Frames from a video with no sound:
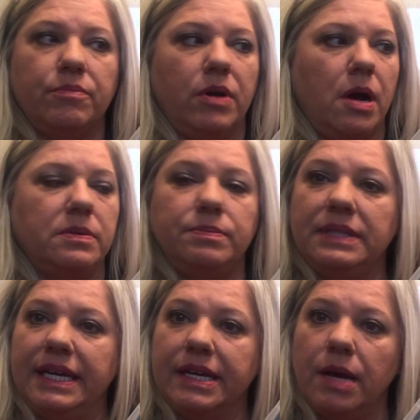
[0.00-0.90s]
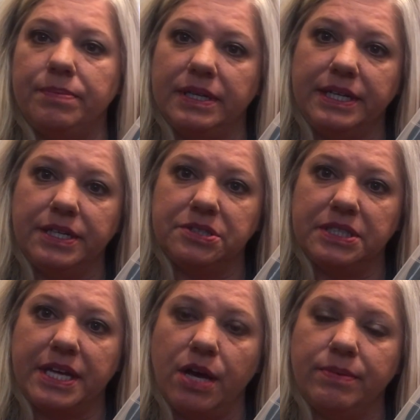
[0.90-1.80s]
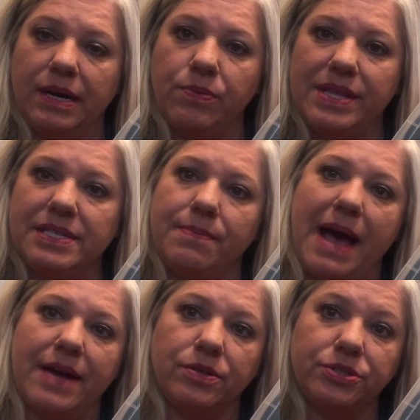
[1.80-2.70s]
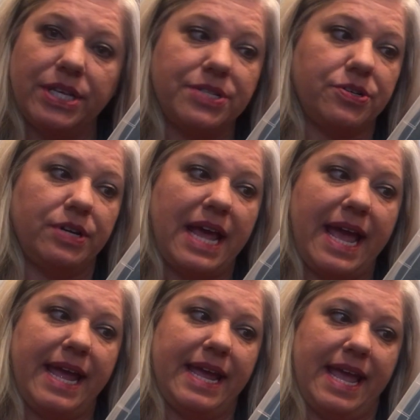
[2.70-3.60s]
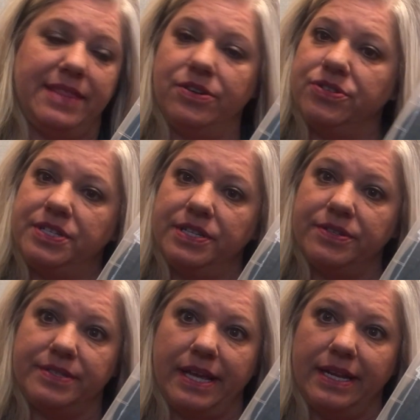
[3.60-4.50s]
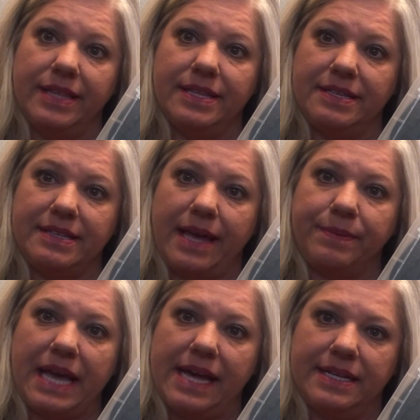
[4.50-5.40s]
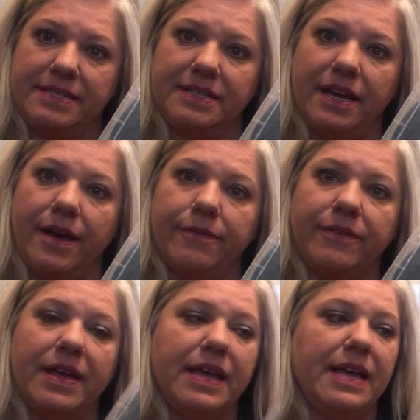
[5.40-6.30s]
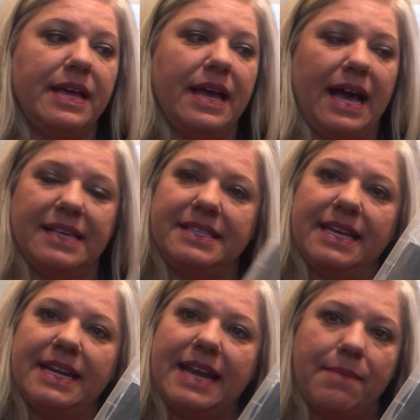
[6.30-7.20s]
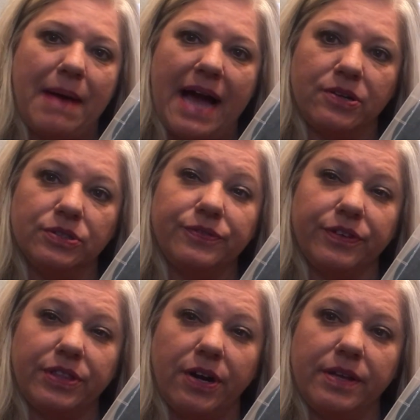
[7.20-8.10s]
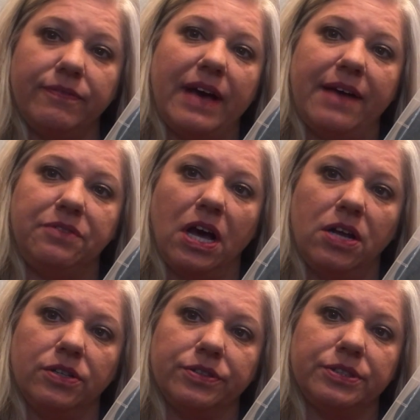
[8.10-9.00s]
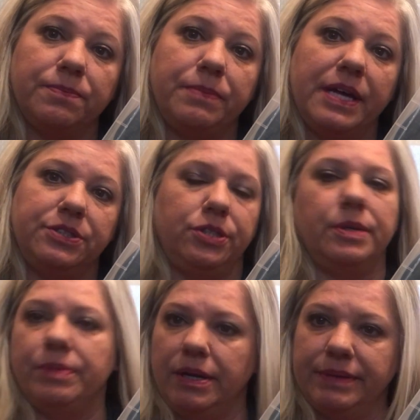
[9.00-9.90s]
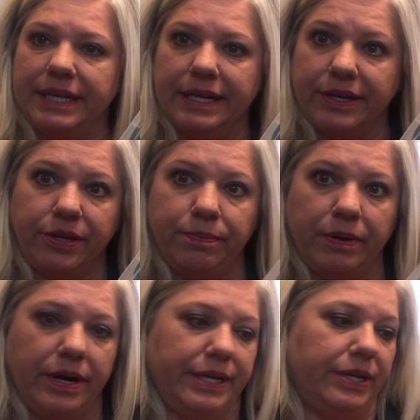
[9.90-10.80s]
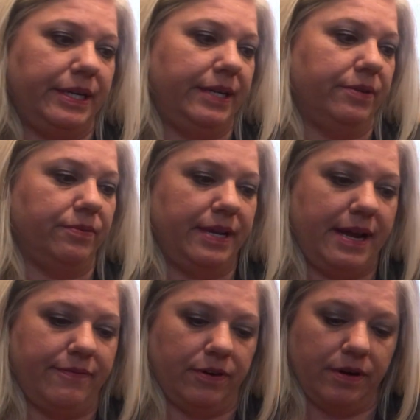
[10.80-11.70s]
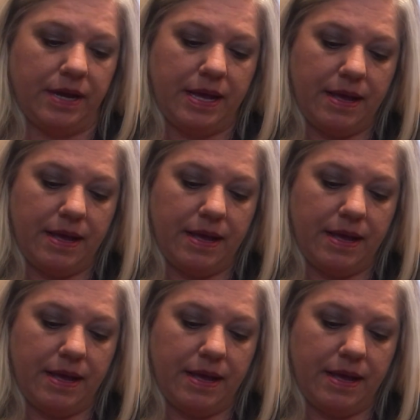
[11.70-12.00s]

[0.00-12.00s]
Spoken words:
probably a couple of years ago, but I went to Michael's yesterday and they're still selling the same kind of stuff. I seen it at Michael's for $35, but you could probably get a coupon on it or whatever.